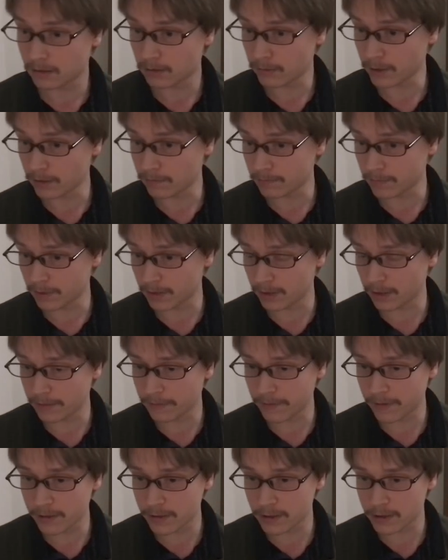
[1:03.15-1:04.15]
Well,
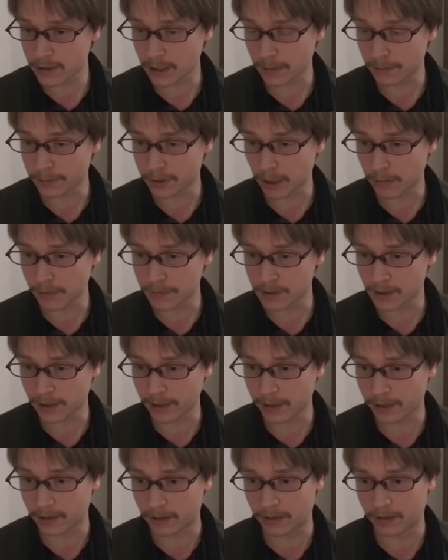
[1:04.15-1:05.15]
if there's some problems
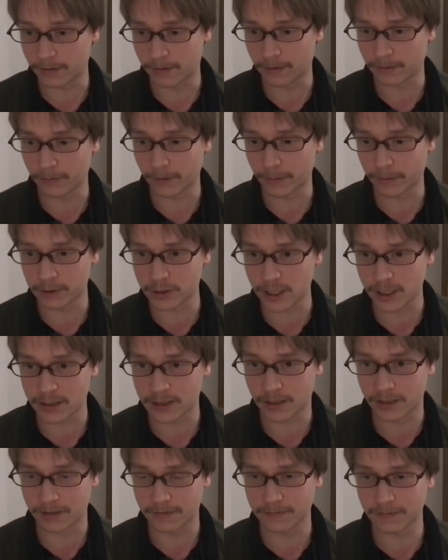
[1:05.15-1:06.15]
later, we will just
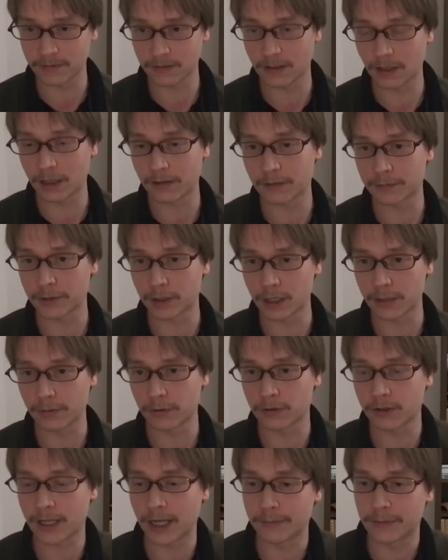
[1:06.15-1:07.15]
I'll probably
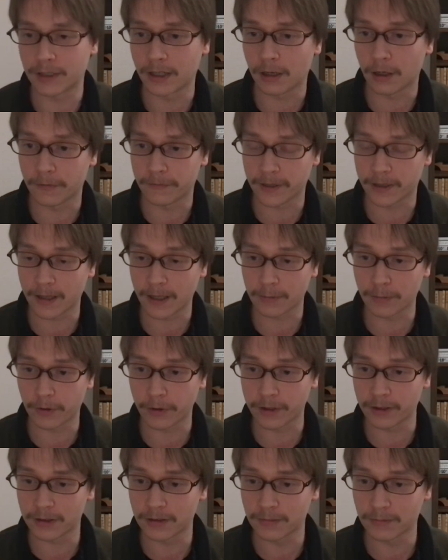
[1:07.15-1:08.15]
put the camera off at that
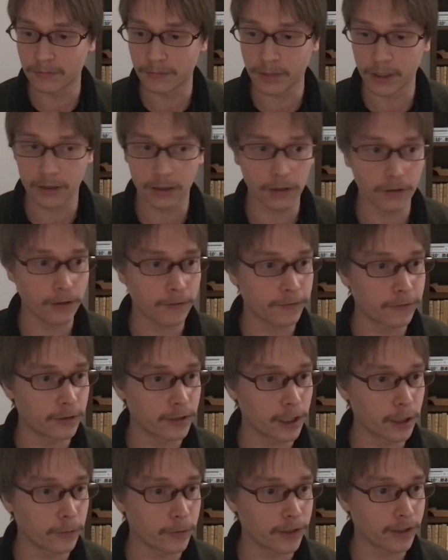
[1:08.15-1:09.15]
point. But for
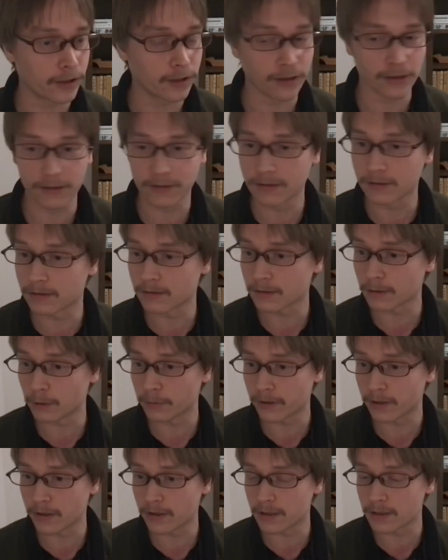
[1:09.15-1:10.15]
now we can go
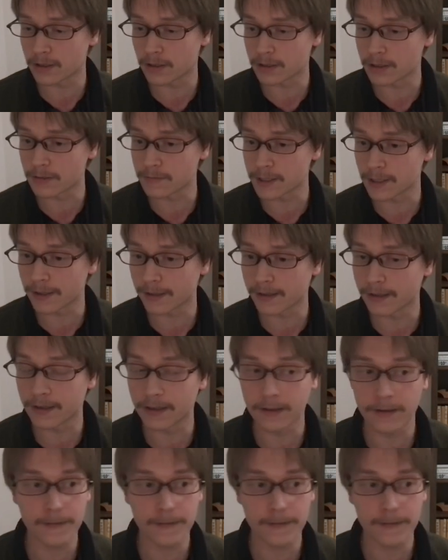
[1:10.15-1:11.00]
with this, it seems like.